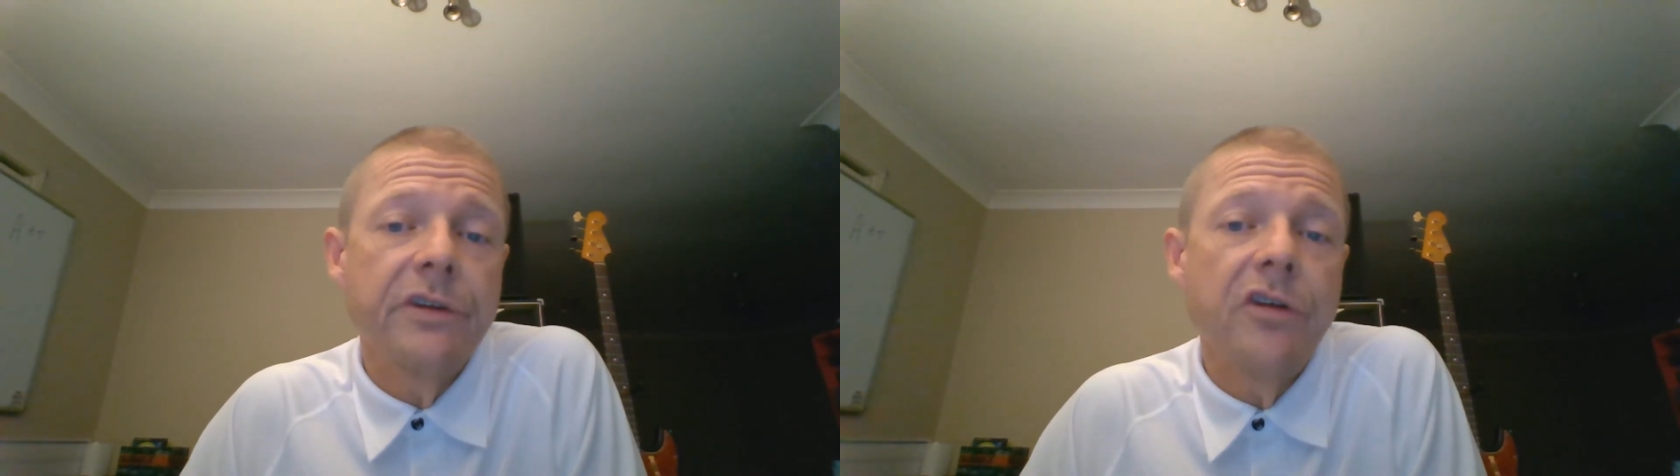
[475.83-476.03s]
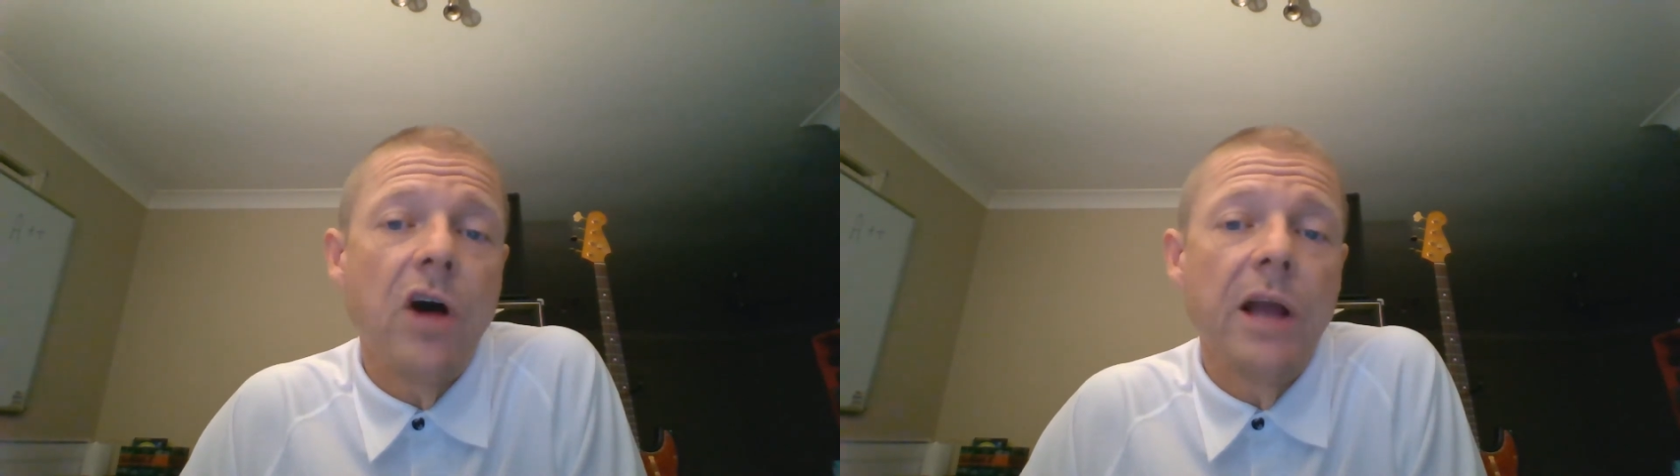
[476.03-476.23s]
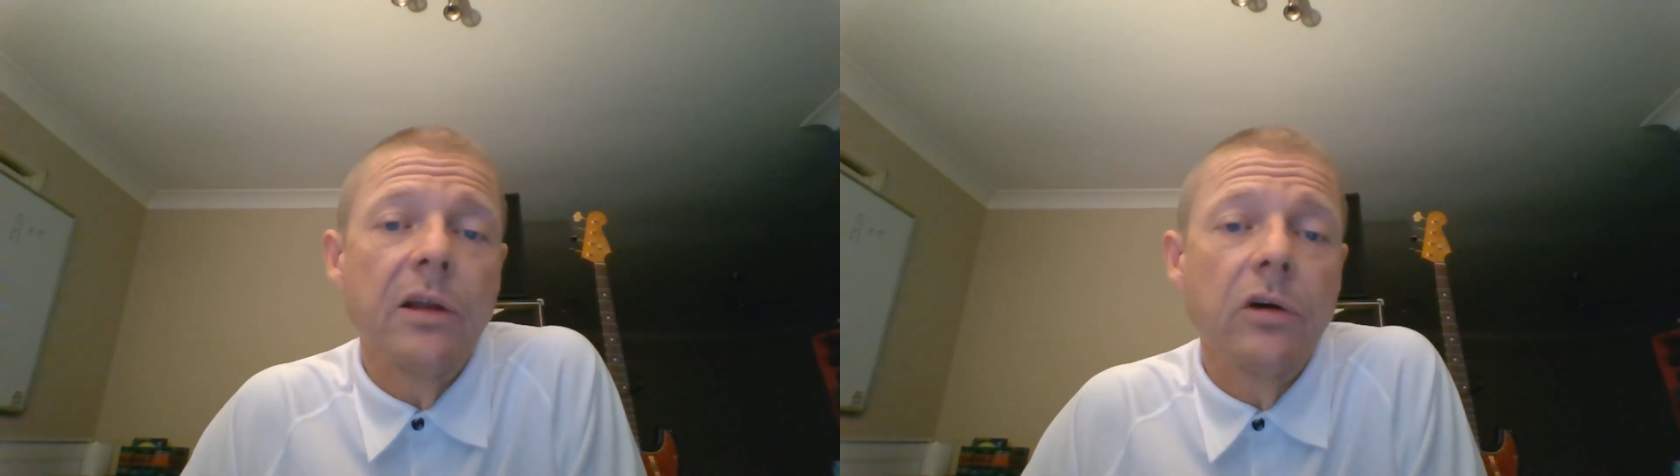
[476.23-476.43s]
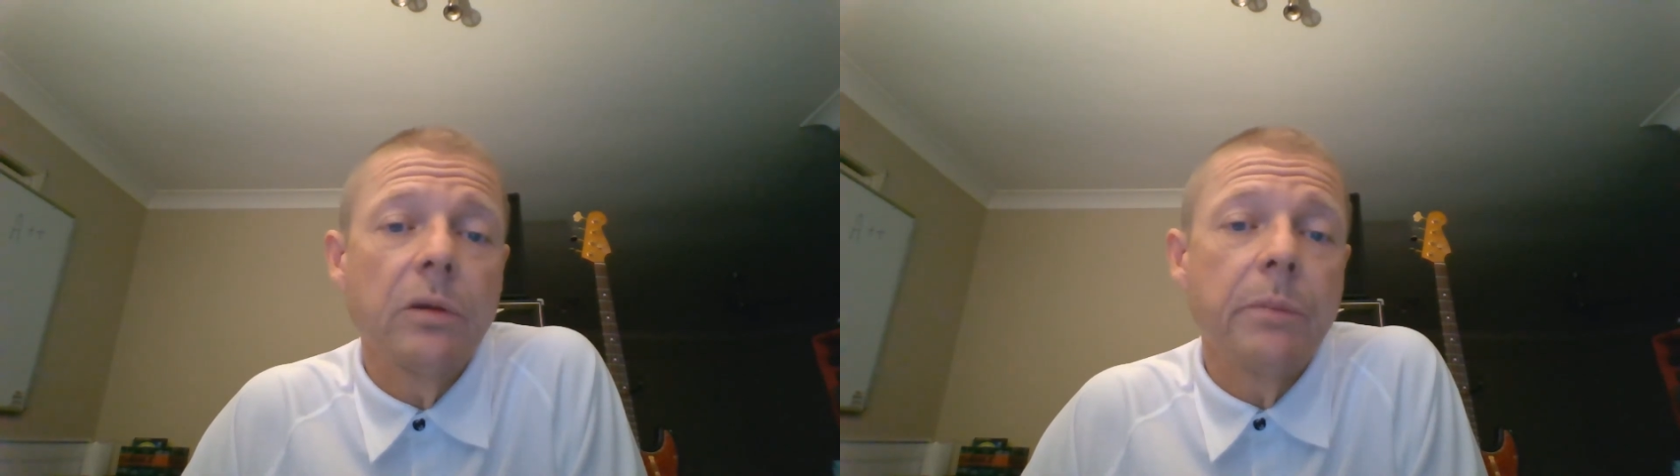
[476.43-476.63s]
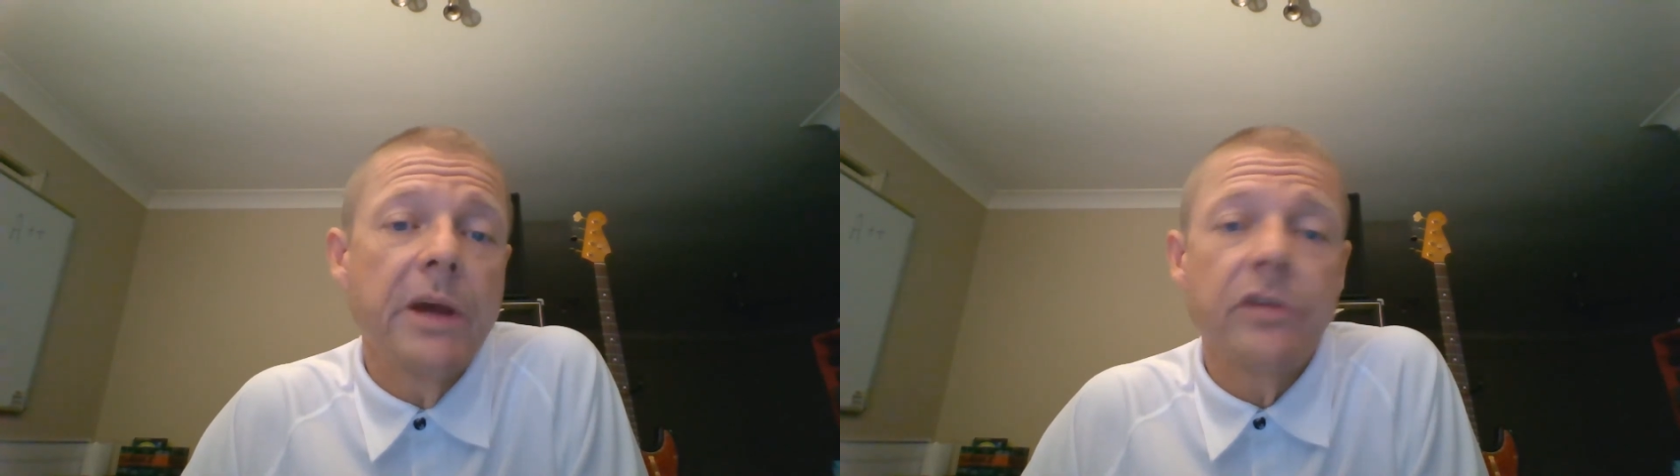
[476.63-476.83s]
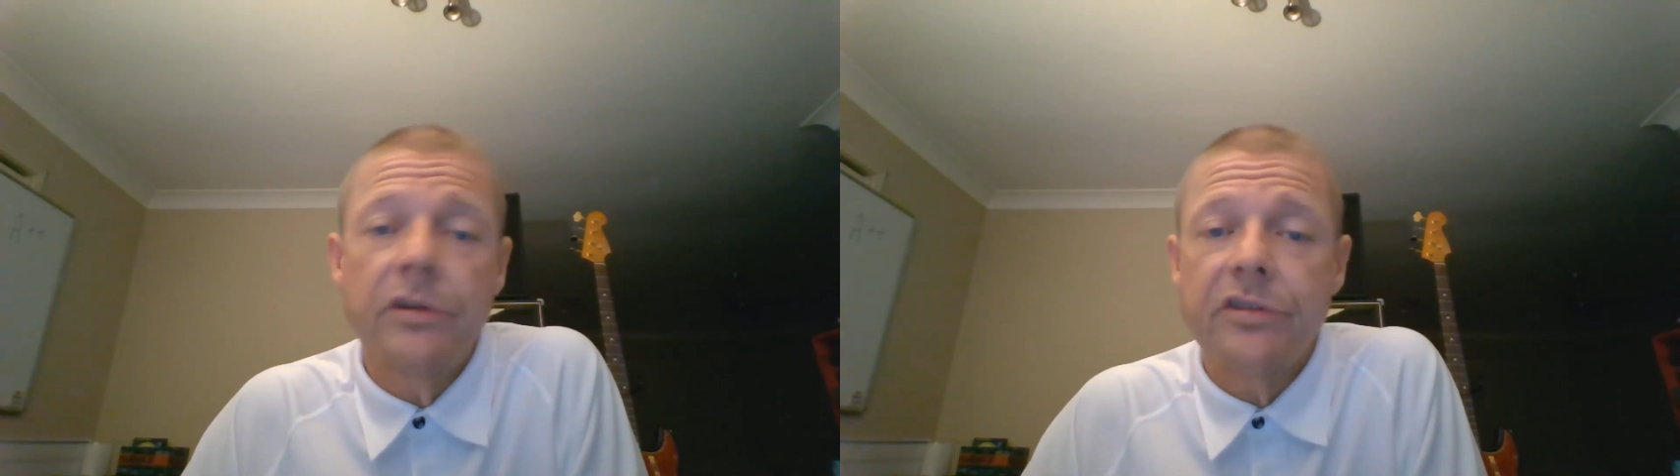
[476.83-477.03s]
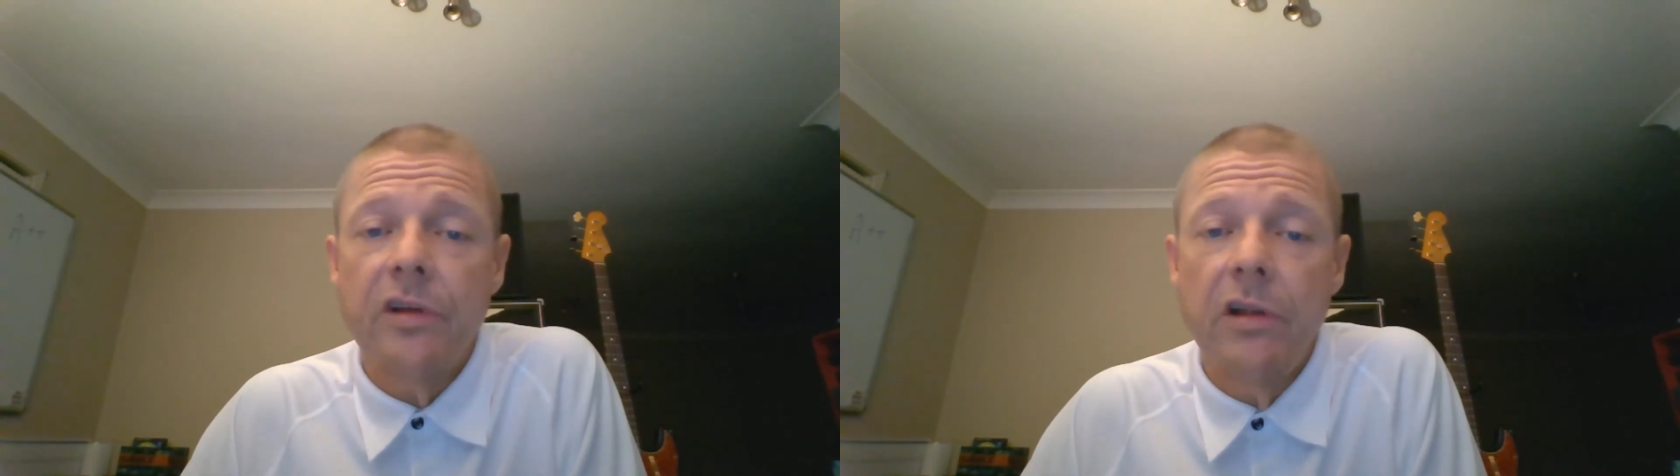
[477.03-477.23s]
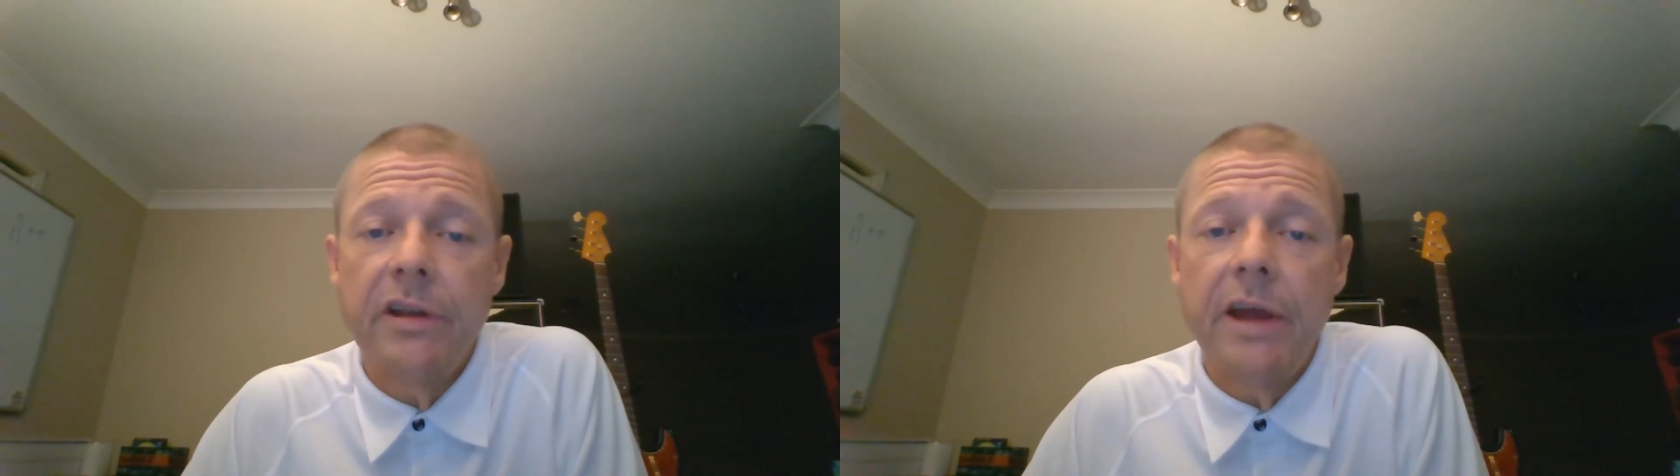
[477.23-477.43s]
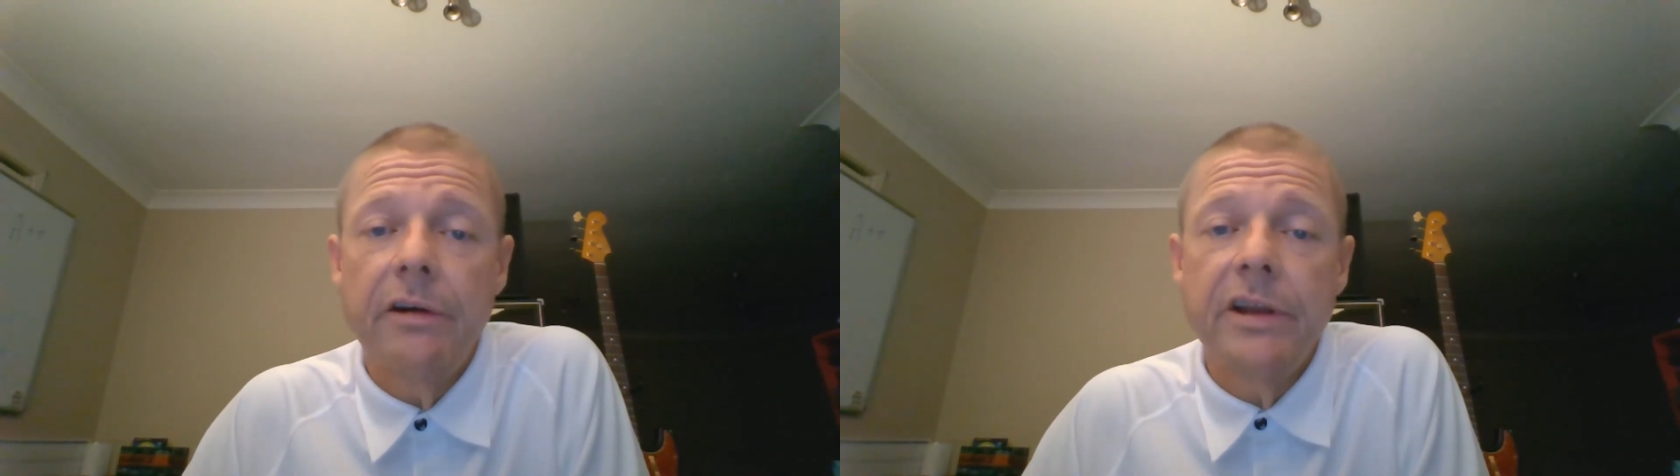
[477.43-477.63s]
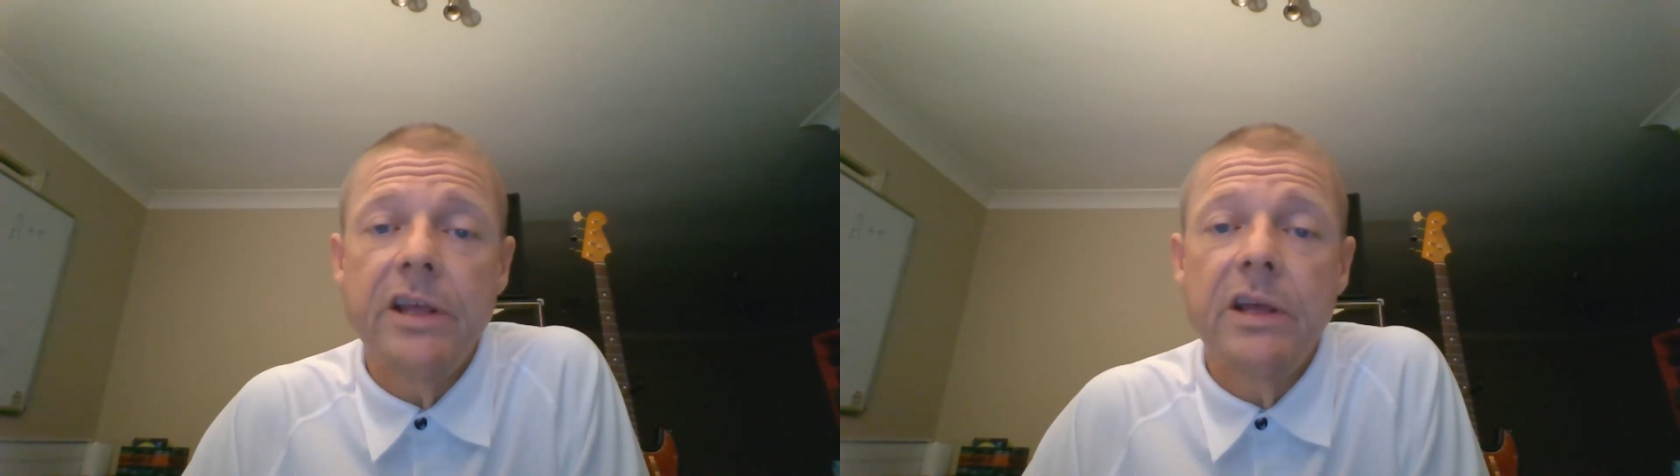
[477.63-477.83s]
for dialogue based on
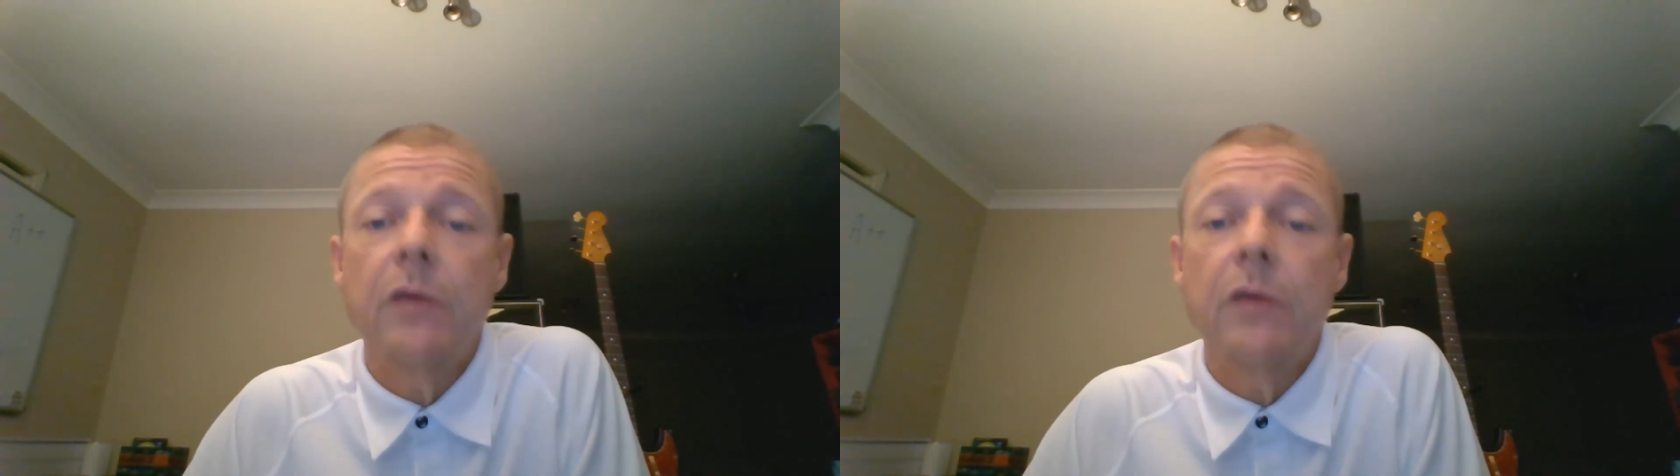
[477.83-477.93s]
solidarity,